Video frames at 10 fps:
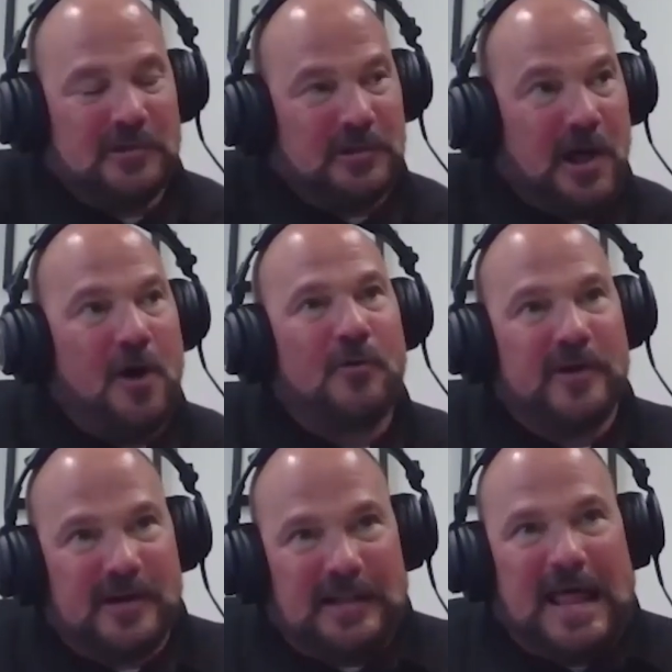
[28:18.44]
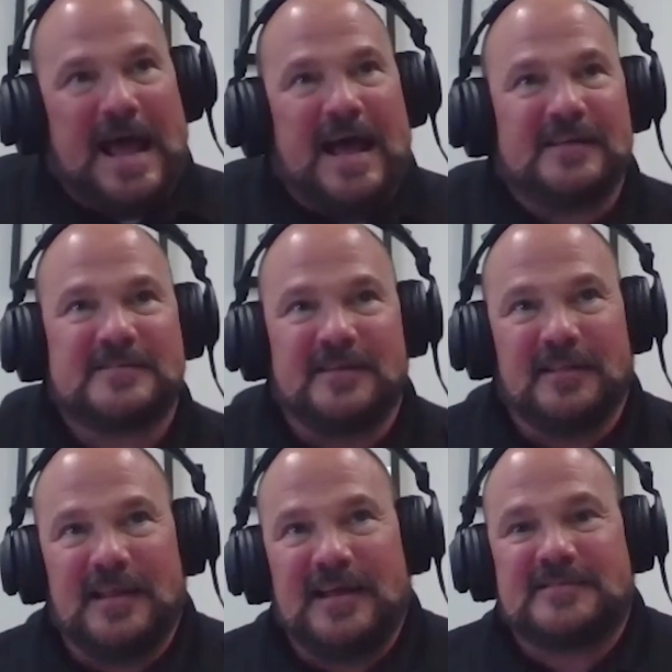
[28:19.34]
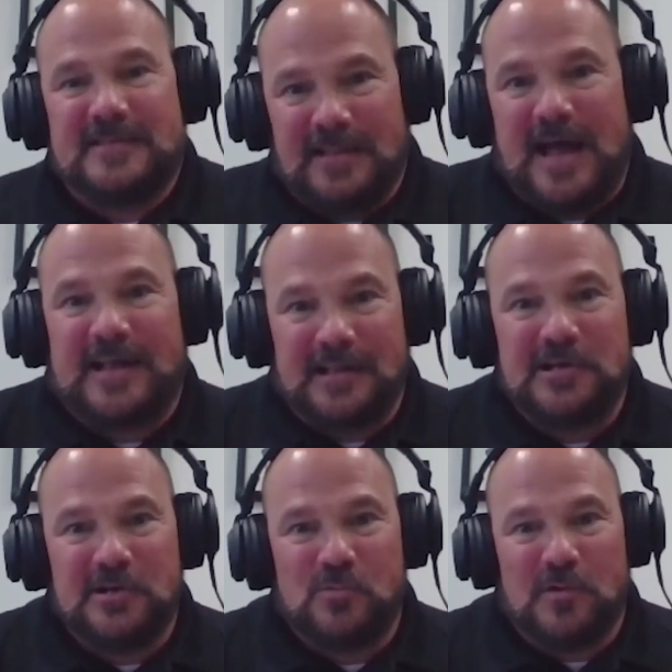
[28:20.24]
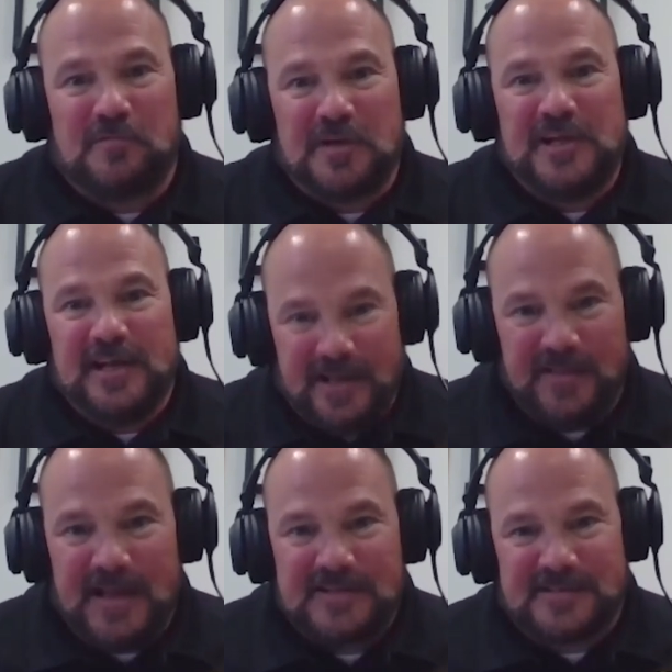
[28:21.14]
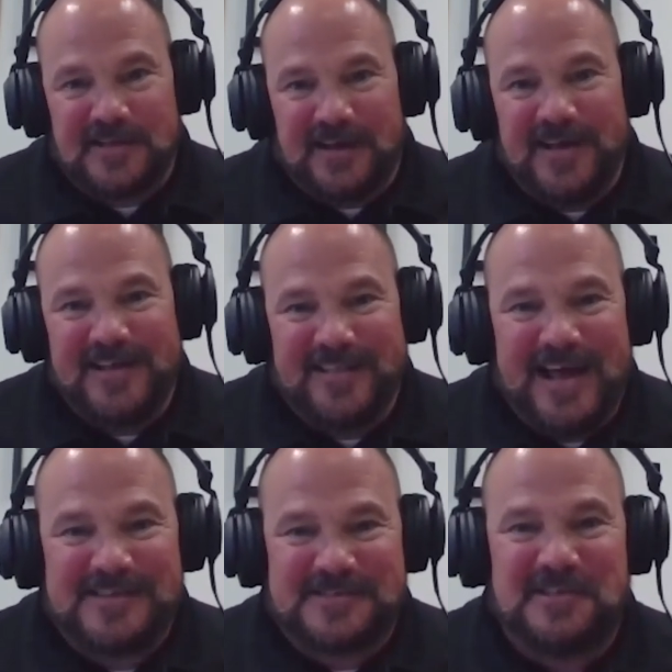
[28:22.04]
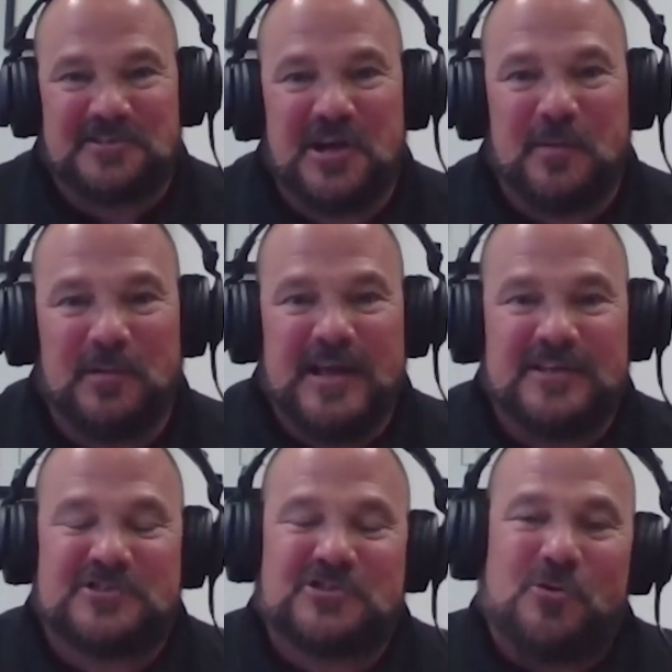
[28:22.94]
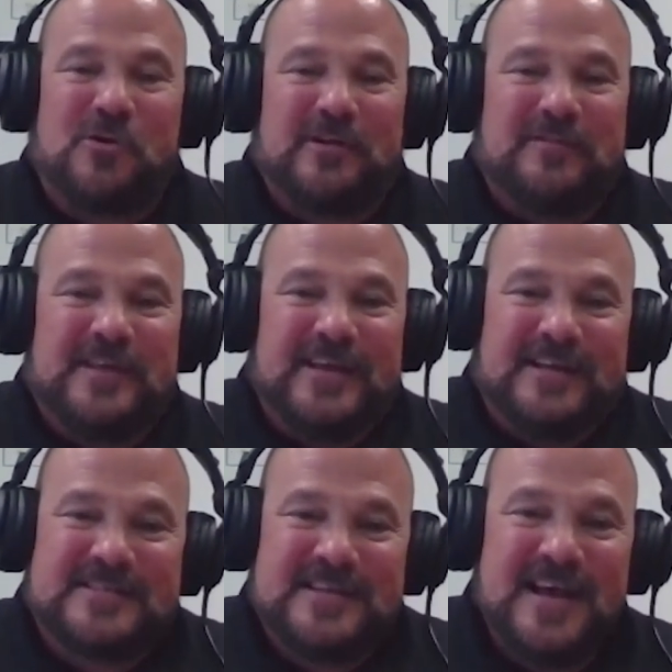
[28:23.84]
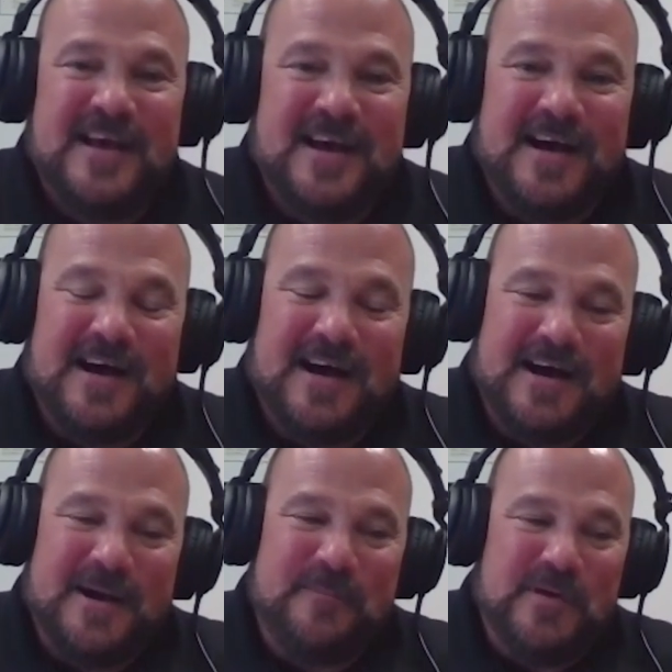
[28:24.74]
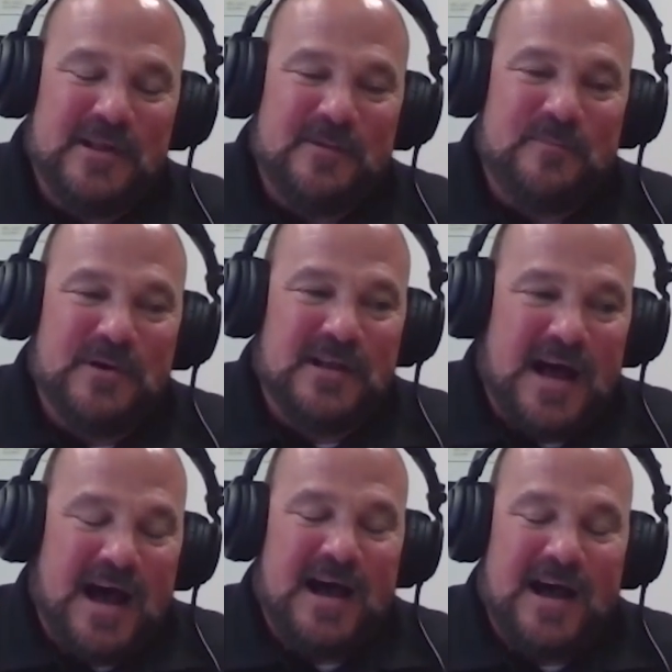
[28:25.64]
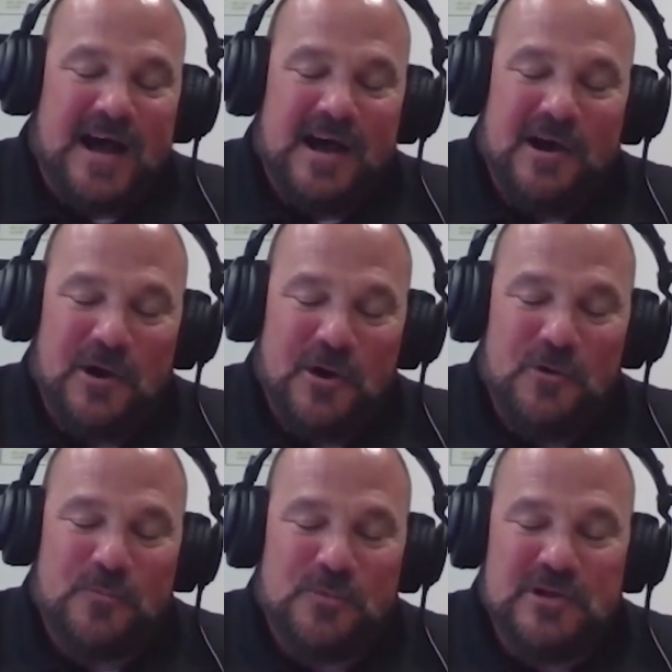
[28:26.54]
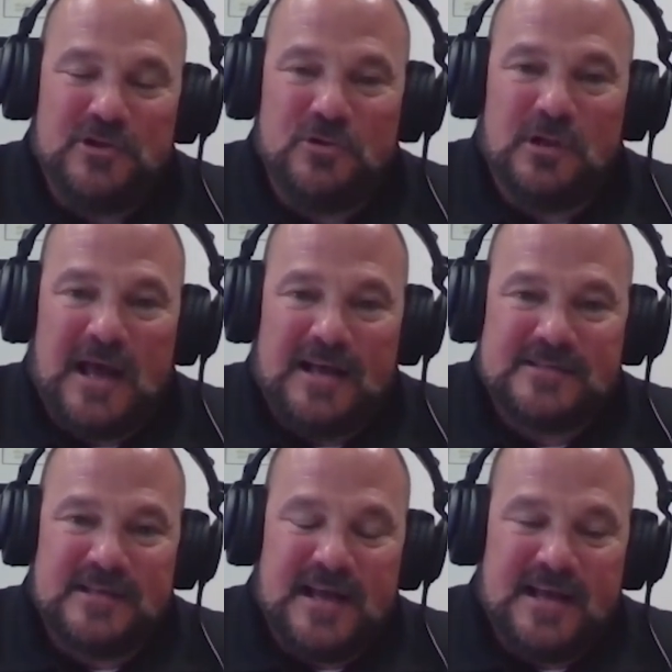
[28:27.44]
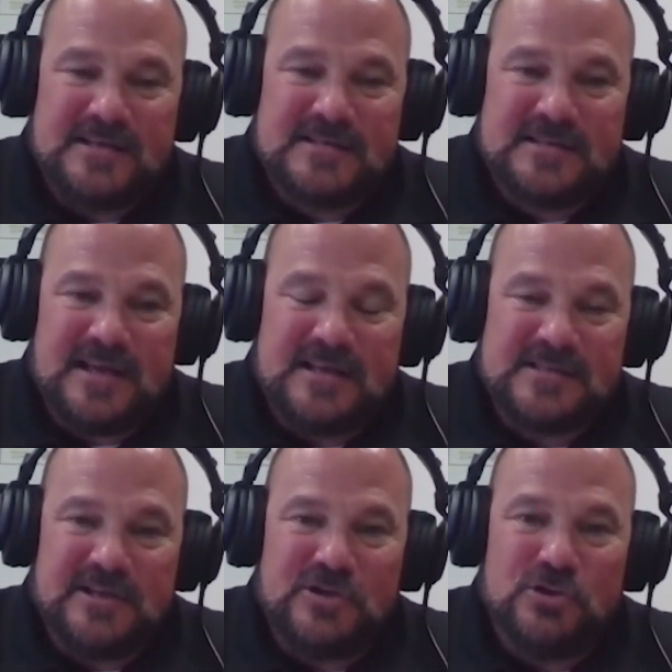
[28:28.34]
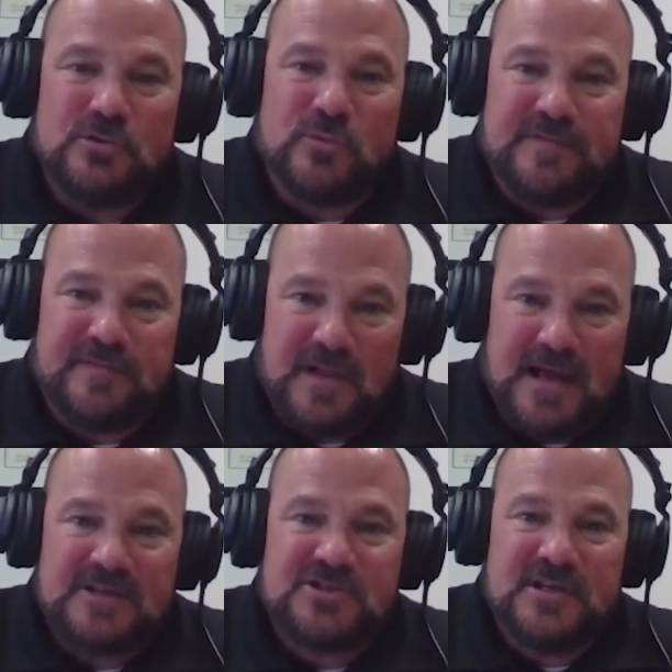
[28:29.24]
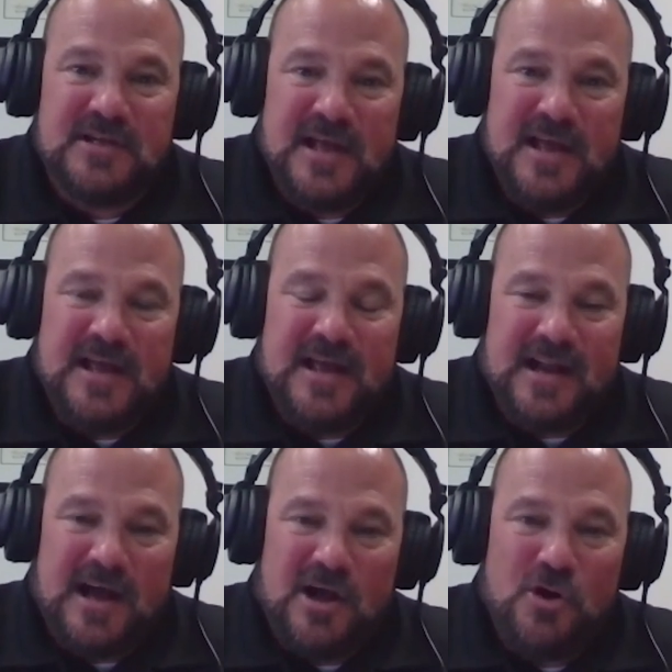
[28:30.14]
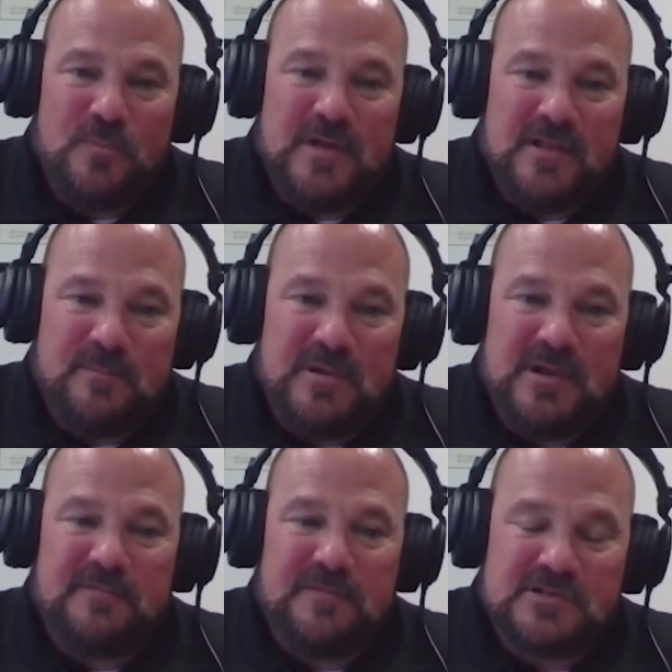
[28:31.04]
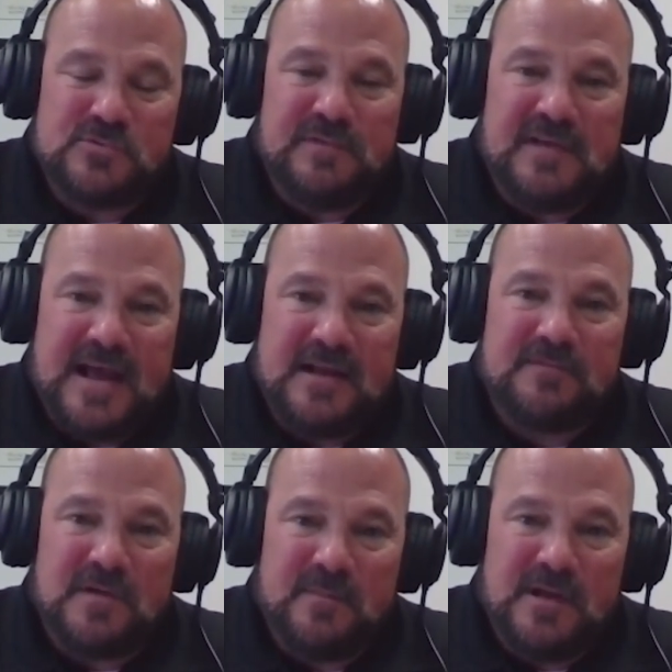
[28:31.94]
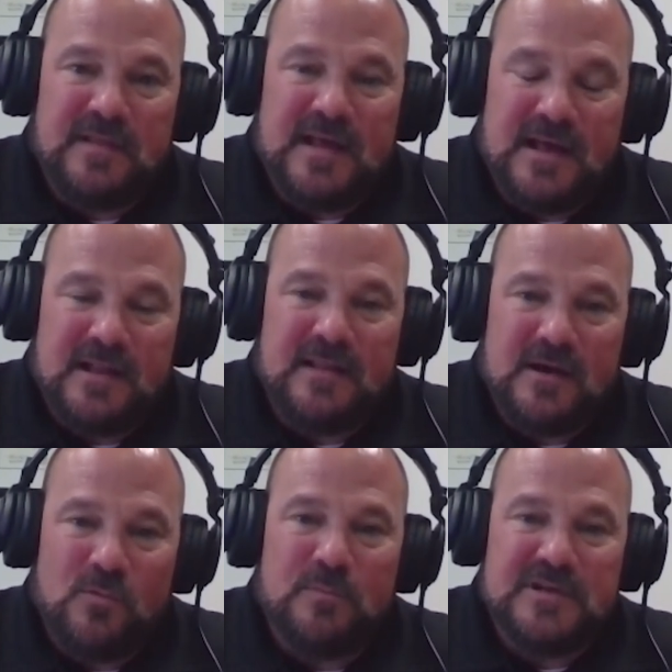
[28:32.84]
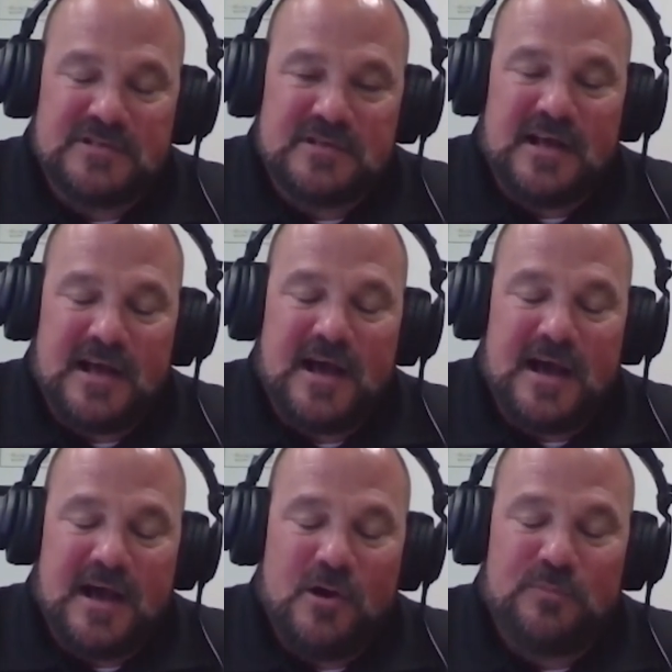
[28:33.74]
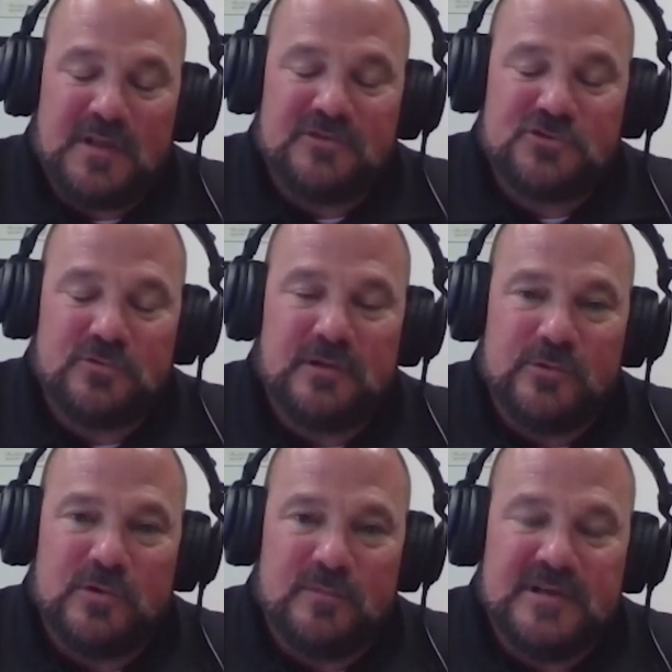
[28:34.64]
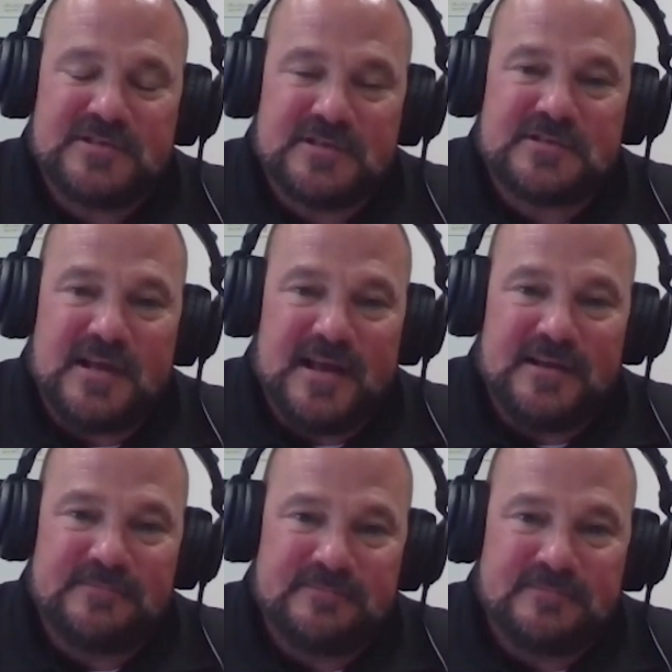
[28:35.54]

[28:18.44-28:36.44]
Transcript: longer it lasts, the less the likelihood we'll forget it. That's the that's the double edged sword of this. Yeah. Uh, but but I, I hope we utilize it as as a good reflection, and I hope that the benefits we gain from it that that will be. Uh, I hope they truly will be sustained.